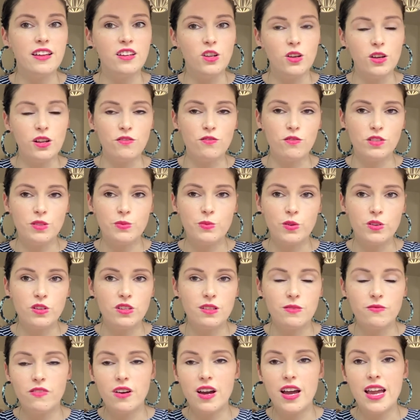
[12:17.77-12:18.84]
and you can respond to
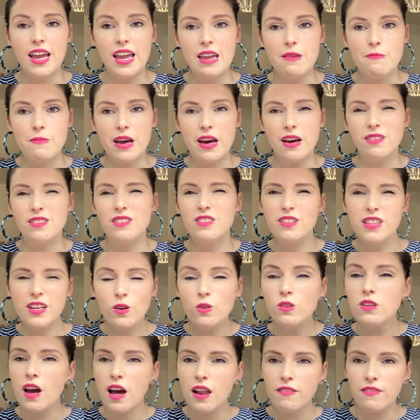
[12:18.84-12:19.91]
them via email. So they
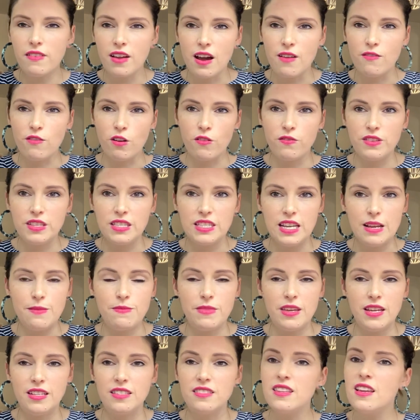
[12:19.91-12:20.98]
all kind of cover off the same
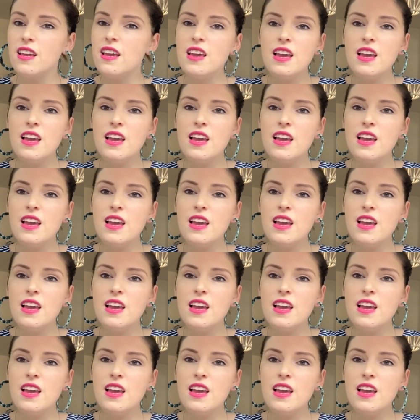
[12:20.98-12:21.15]
things.